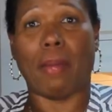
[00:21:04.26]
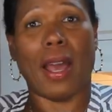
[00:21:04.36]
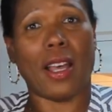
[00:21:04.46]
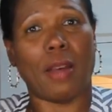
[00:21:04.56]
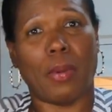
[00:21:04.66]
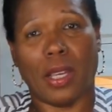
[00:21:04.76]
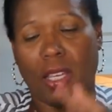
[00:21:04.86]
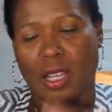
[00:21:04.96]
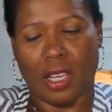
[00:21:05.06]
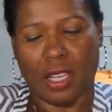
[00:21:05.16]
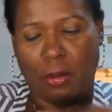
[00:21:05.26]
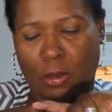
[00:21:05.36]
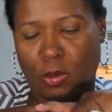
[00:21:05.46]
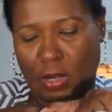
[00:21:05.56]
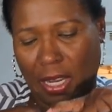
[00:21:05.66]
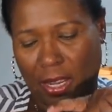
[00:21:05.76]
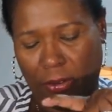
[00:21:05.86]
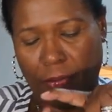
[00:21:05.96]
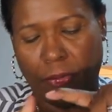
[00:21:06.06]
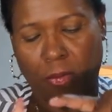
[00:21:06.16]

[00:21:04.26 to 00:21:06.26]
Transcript: it back up, and, keep, and it keeps doing that.